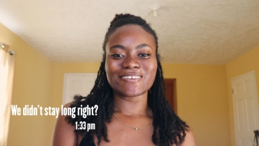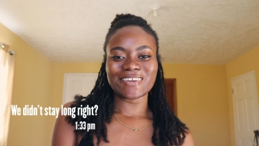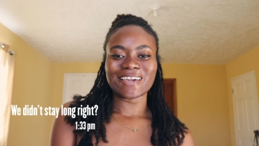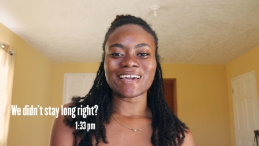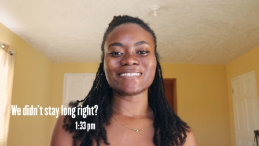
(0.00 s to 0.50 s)
so
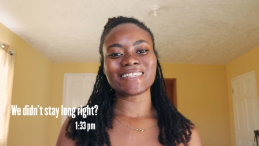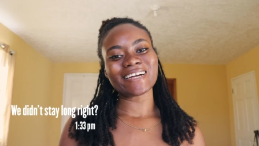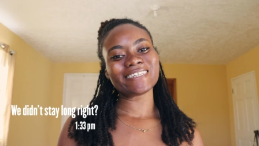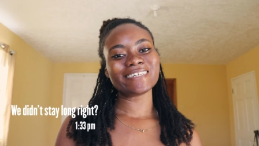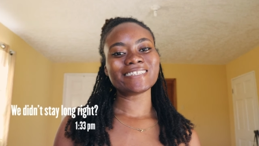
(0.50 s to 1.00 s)
yeah guys
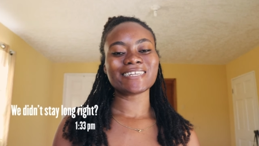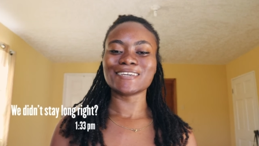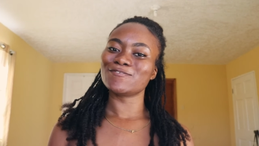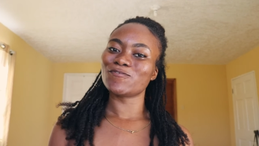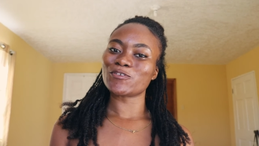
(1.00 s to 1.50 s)
that is
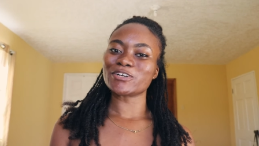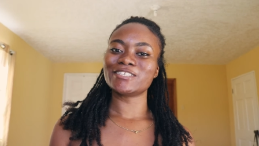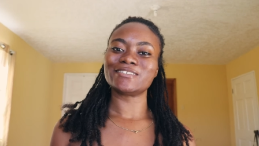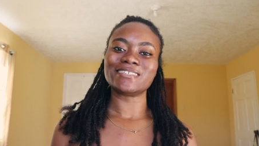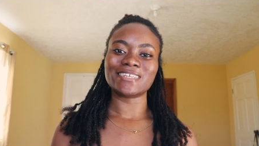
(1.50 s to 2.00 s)
it for
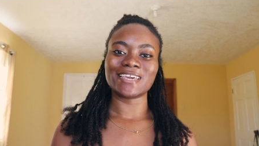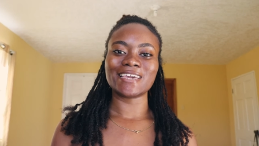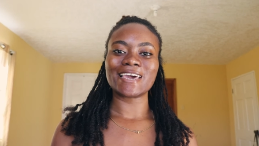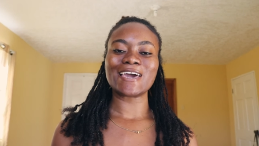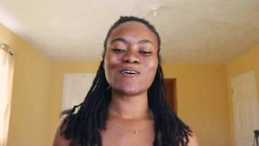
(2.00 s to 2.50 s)

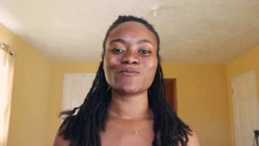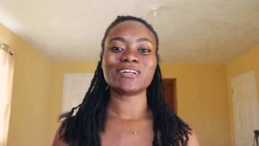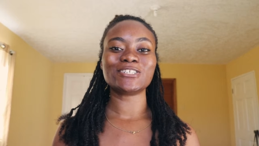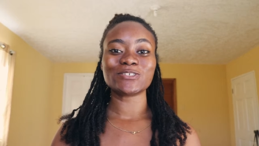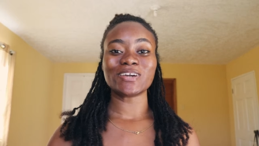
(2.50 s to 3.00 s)
today i hope
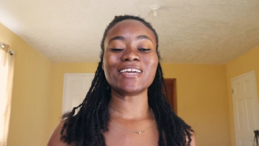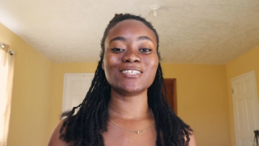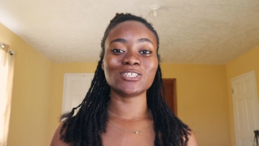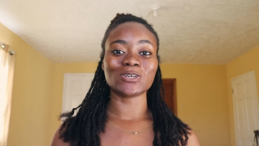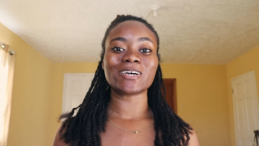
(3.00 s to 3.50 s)
that you
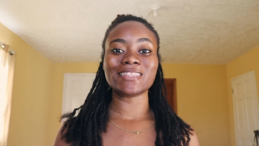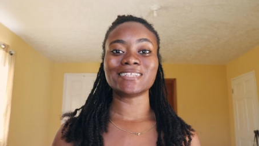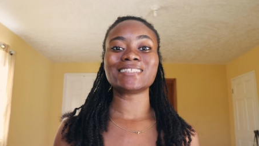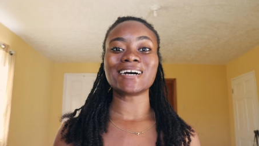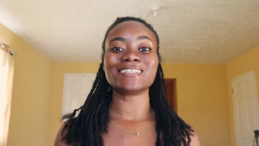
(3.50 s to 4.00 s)
enjoyed
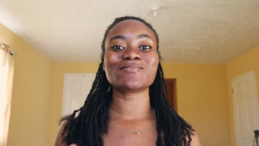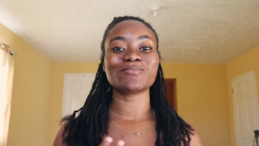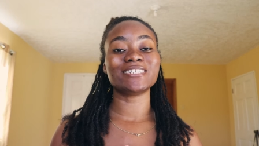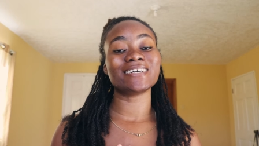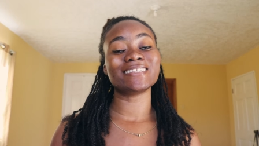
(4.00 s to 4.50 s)
this as
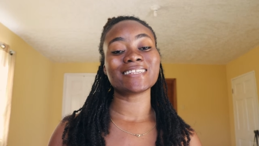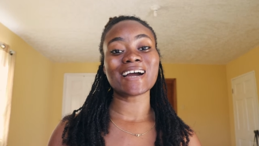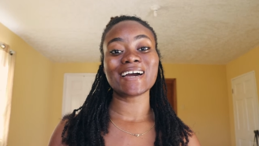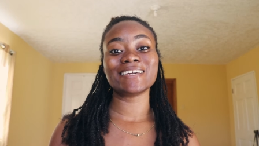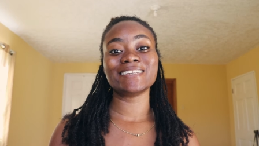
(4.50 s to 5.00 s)
much as
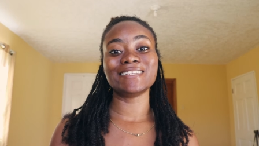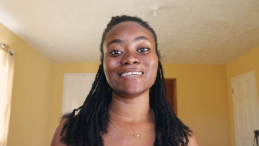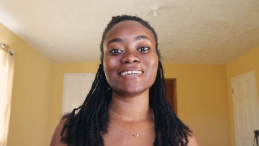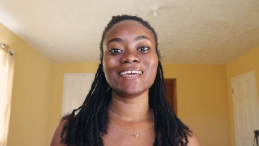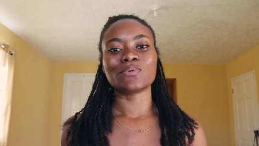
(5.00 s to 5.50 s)
i
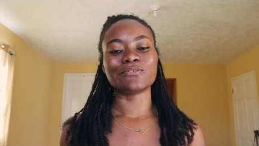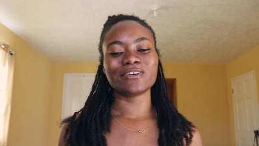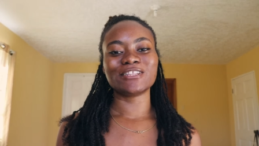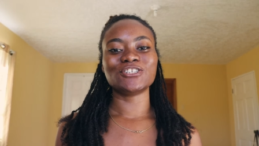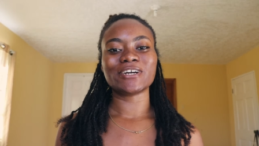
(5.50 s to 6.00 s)
did we
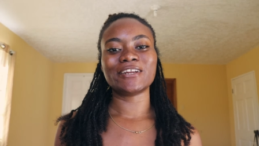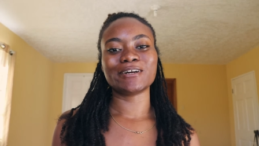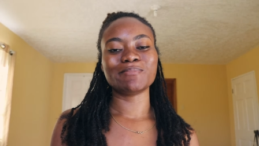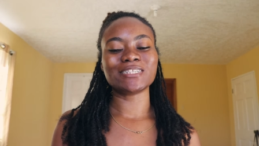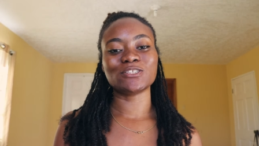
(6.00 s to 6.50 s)
really tried
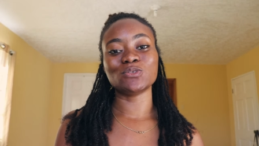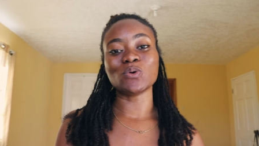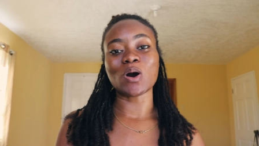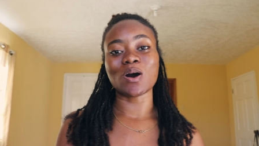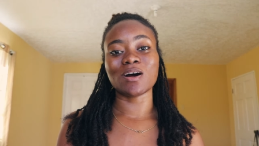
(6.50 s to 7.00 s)
our best to
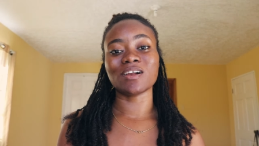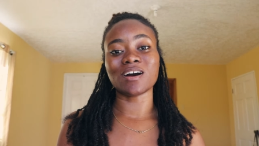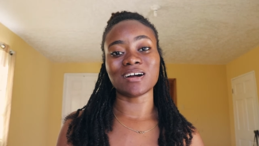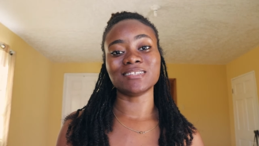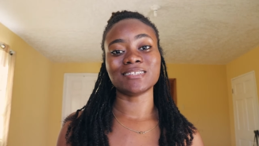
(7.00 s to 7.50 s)
do all
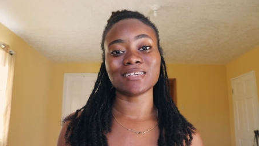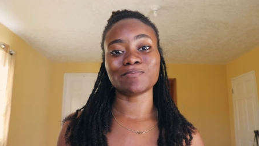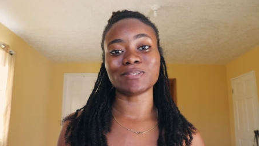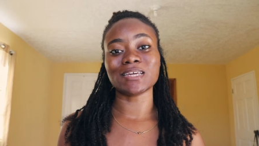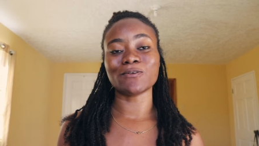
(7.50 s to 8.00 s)

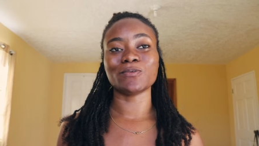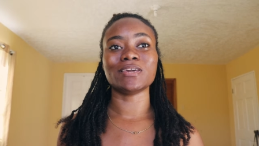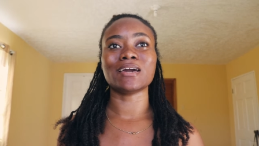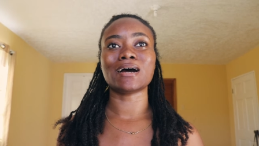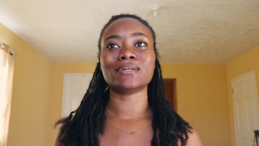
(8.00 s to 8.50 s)
concepts that
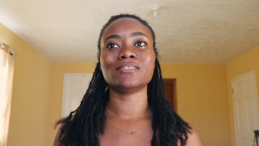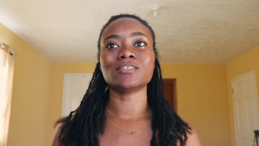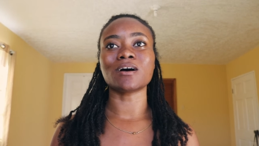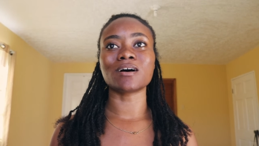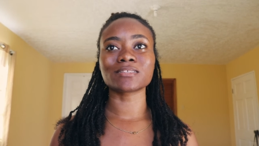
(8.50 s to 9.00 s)
we had
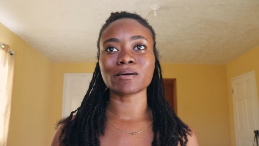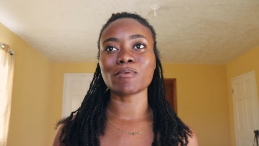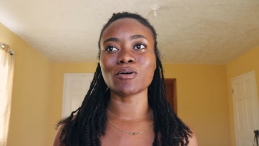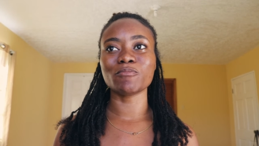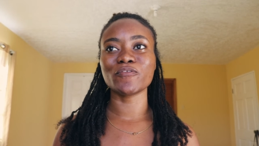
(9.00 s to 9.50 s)
talked
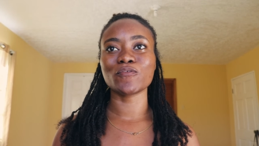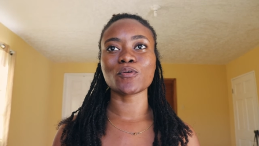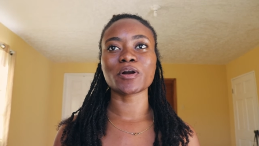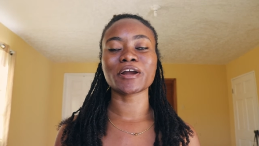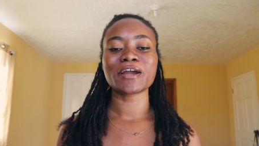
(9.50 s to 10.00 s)
about
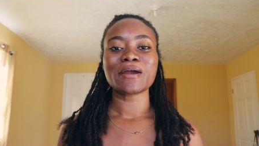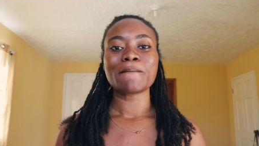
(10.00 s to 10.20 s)
before